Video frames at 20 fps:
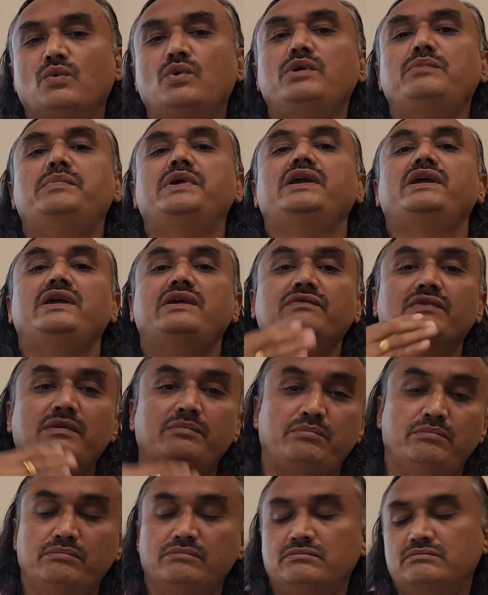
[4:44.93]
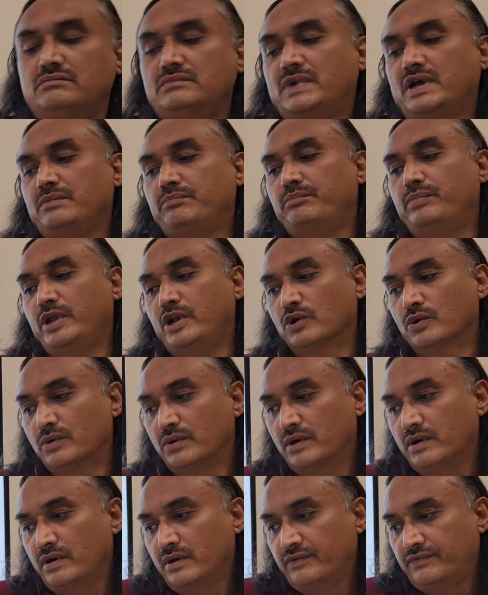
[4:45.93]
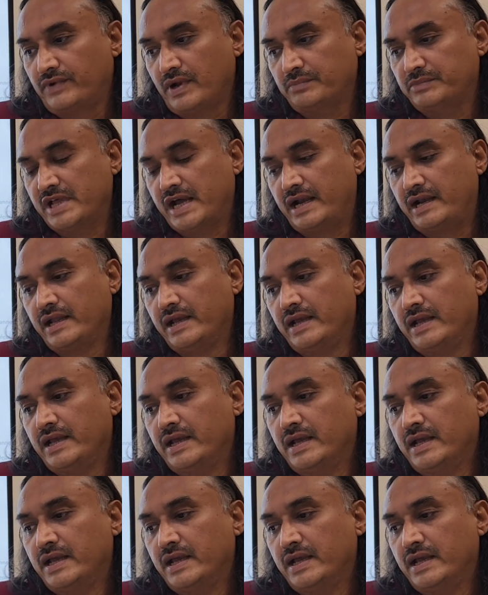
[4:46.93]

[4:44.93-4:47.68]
would be even below from that.